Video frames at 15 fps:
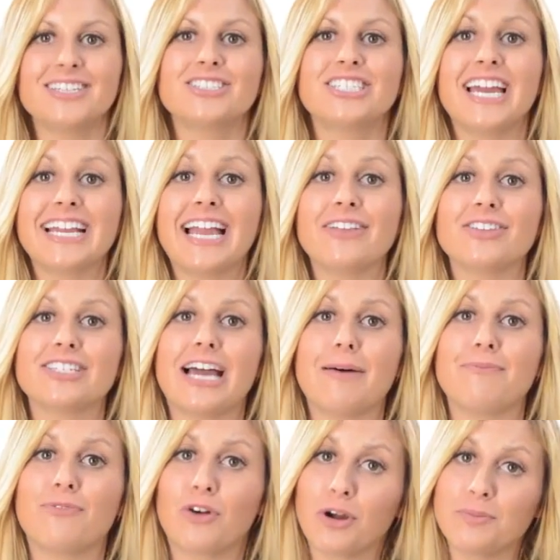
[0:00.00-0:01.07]
Check out the
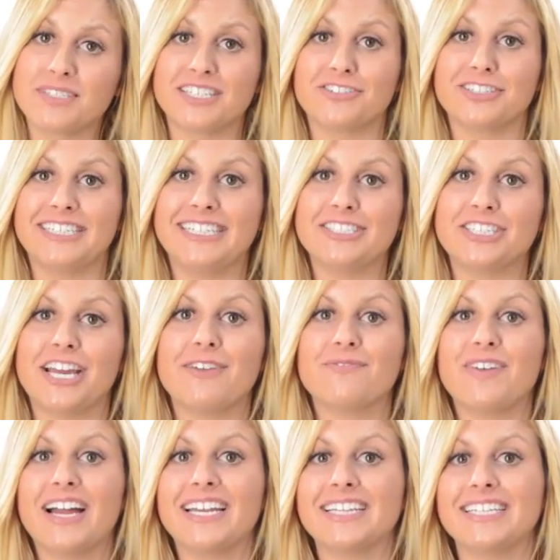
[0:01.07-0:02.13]
top forums in your niche and
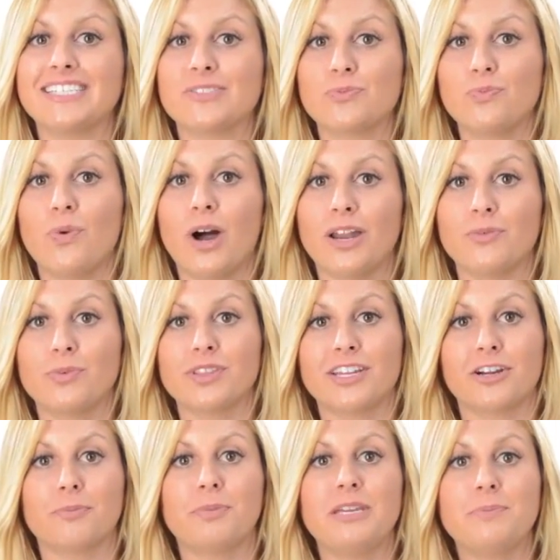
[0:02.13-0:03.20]
find at least one where
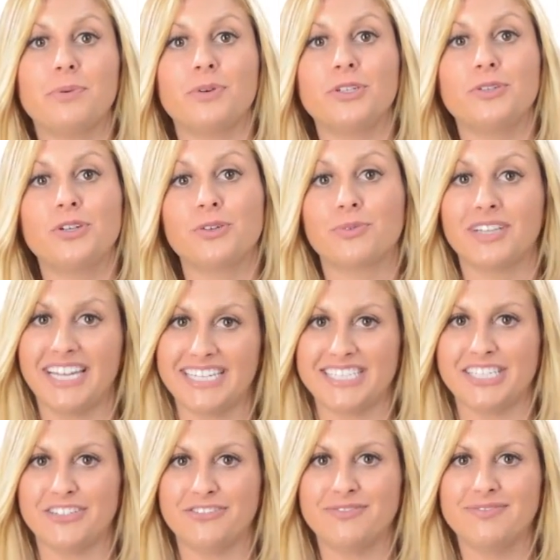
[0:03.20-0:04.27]
there are people you can relate
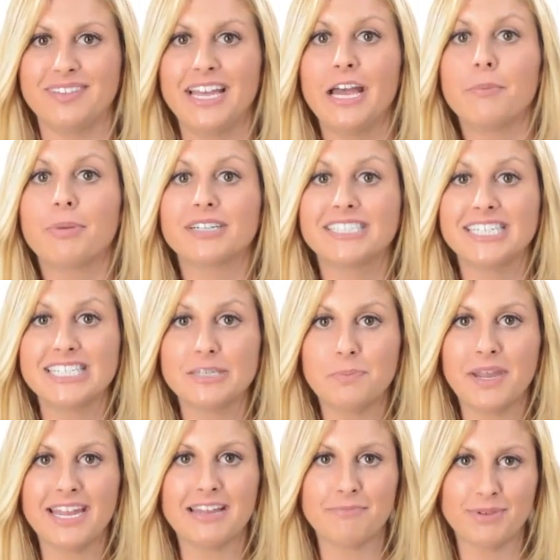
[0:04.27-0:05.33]
to.
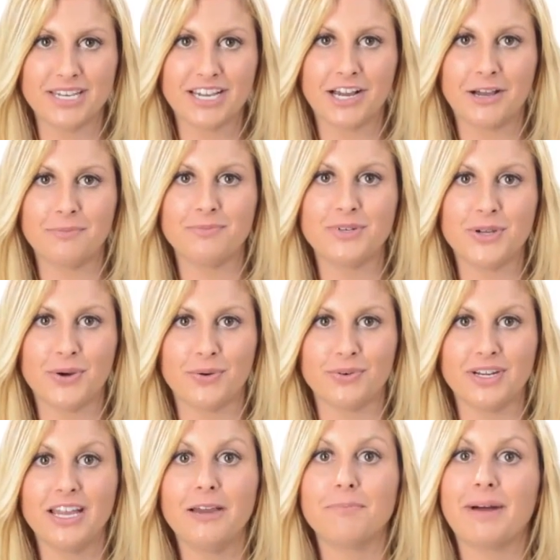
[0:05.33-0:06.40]
Participate and become
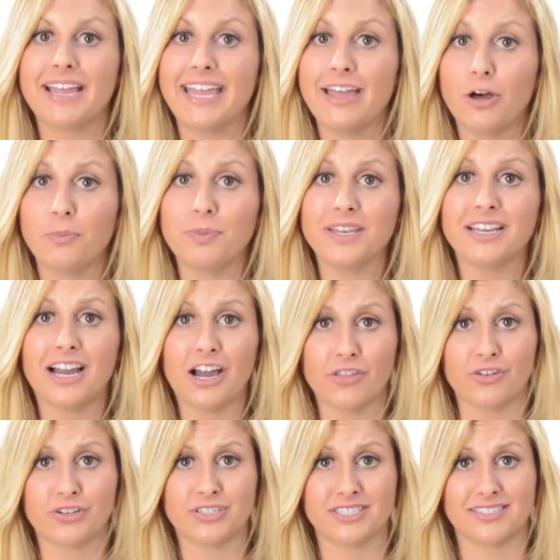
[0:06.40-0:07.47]
known by helping
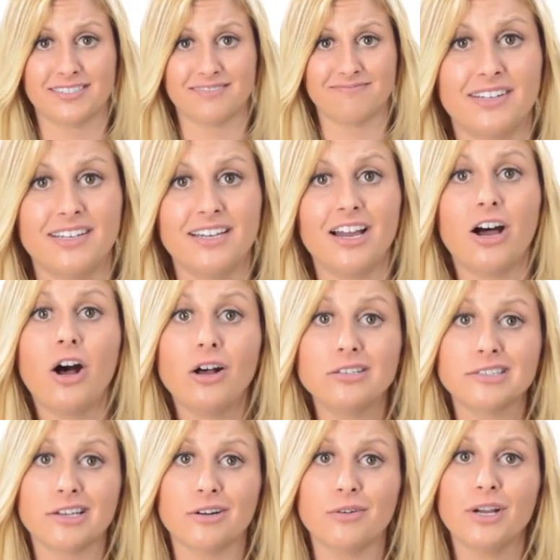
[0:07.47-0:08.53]
others.
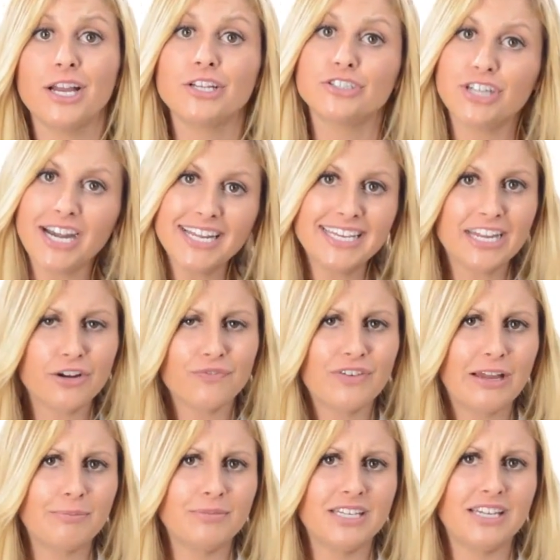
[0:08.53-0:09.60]
Also, try to get your
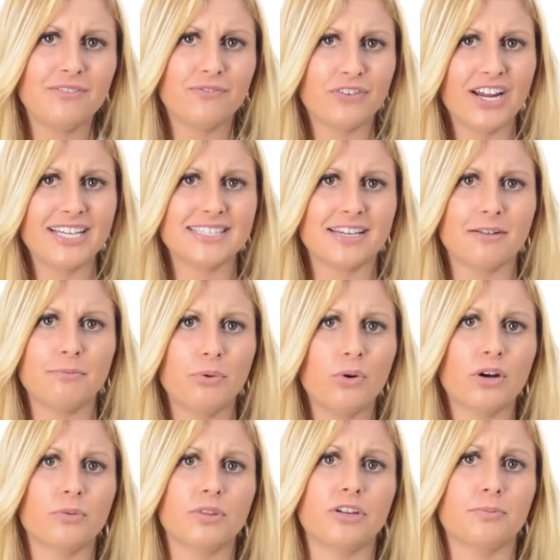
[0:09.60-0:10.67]
family and friends on
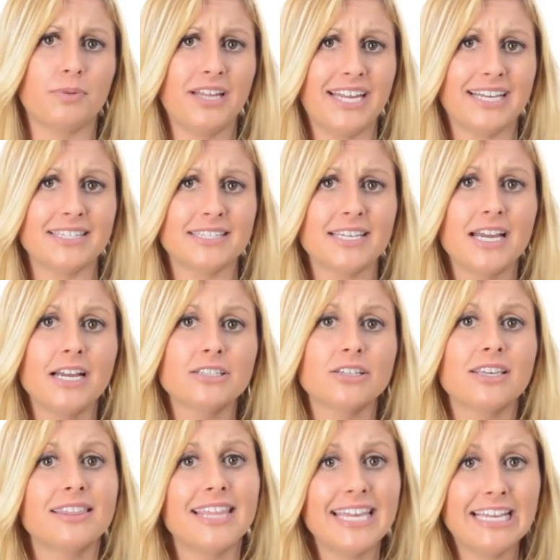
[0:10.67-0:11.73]
board with your plans so
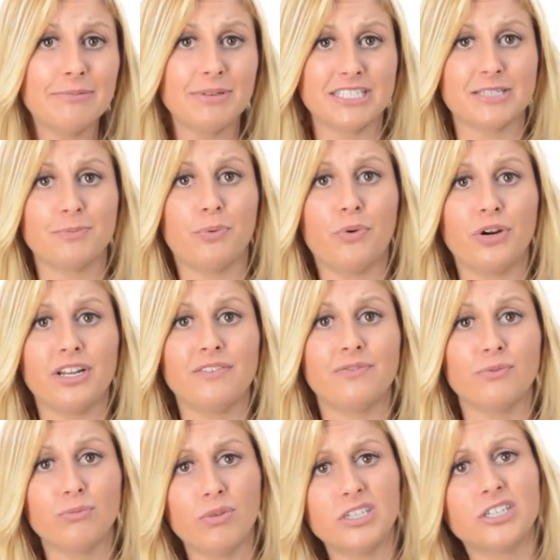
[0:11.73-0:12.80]
that they can be supportive
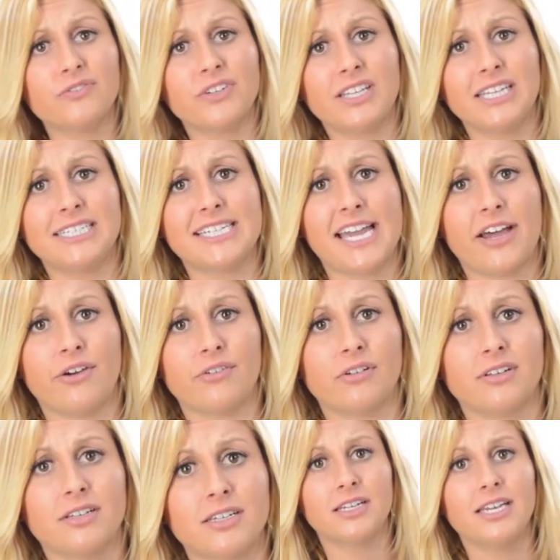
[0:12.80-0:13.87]
when you're feeling down.
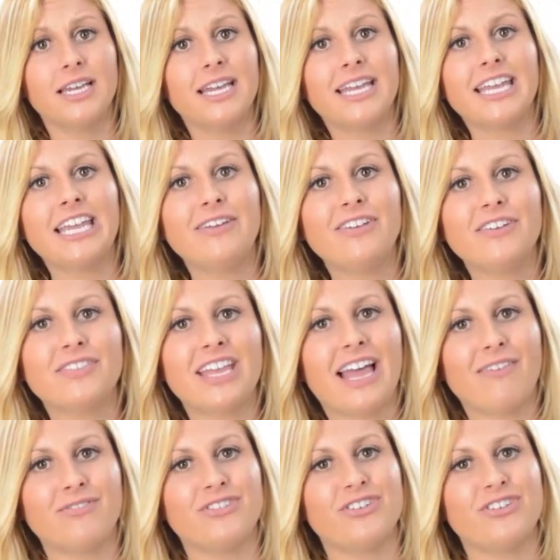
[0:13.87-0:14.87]
Even if they have